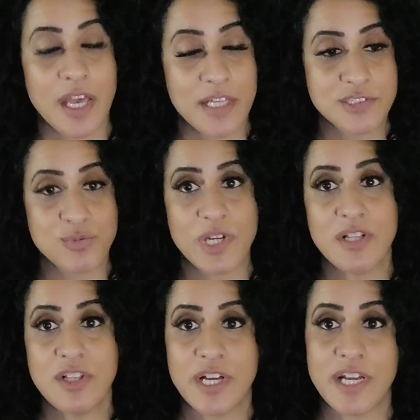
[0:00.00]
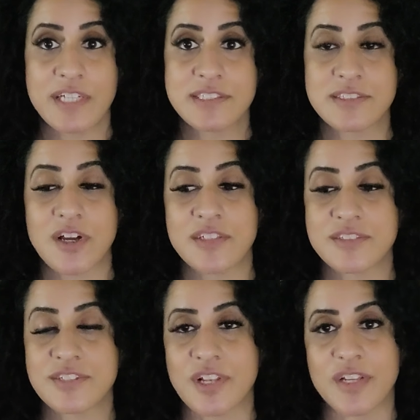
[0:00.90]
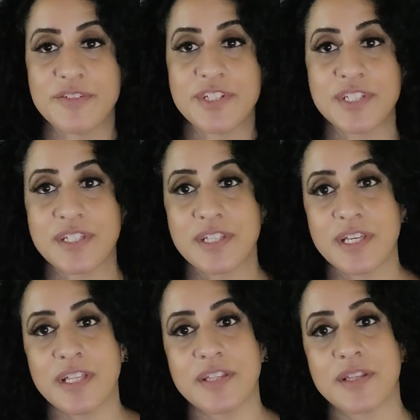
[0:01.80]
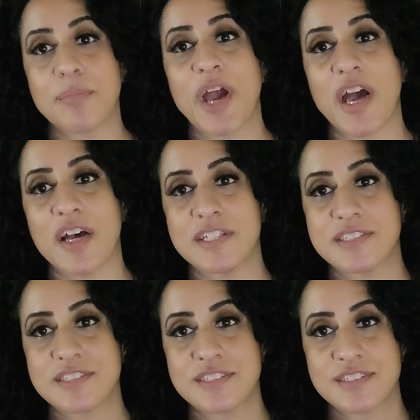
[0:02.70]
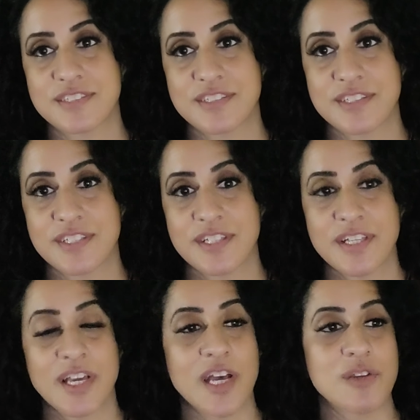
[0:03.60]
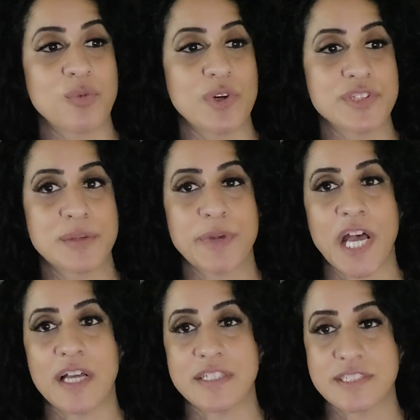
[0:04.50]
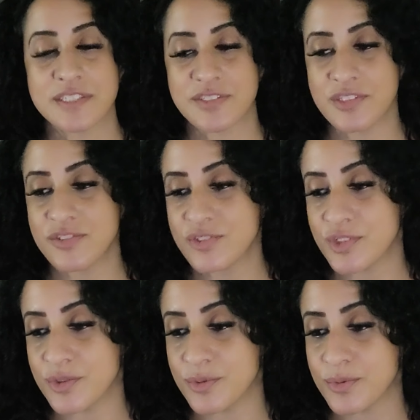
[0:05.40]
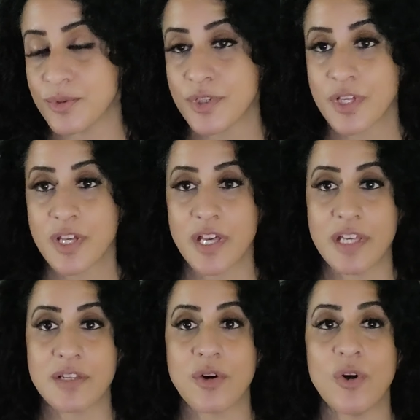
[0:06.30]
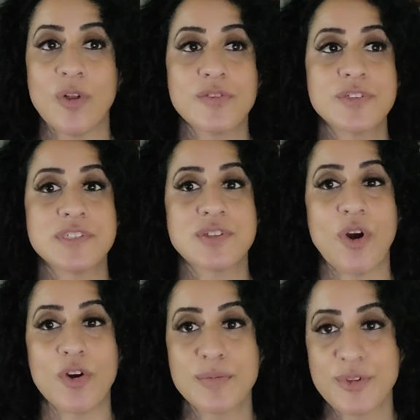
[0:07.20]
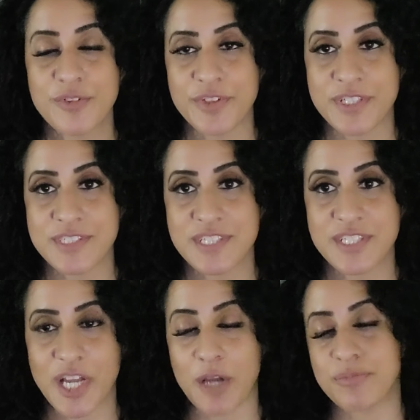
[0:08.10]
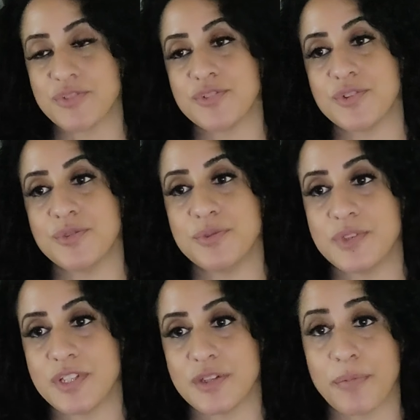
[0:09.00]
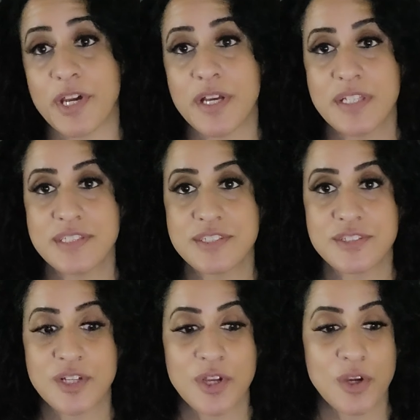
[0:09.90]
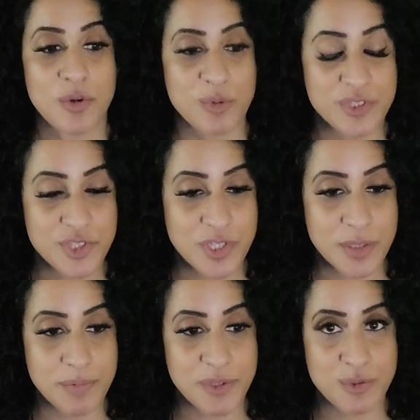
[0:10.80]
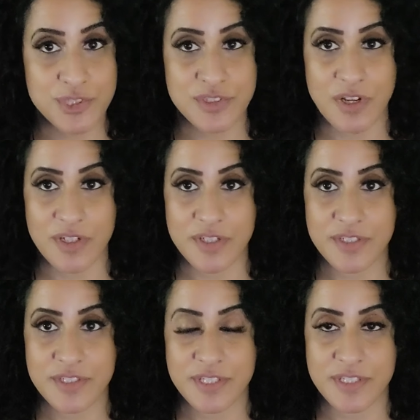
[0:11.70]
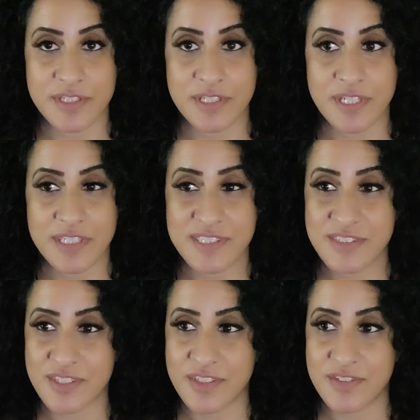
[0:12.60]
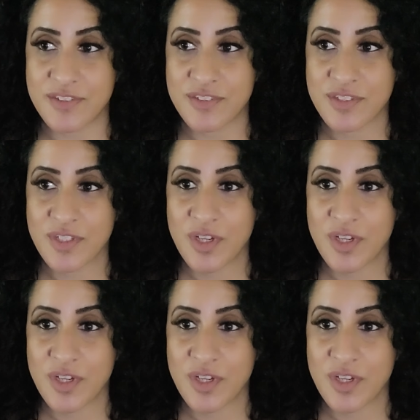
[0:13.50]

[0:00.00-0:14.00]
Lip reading: as well as not living in the past and what the past did to you and all these horrible things that happened to you in the past, which keep you stuck in a state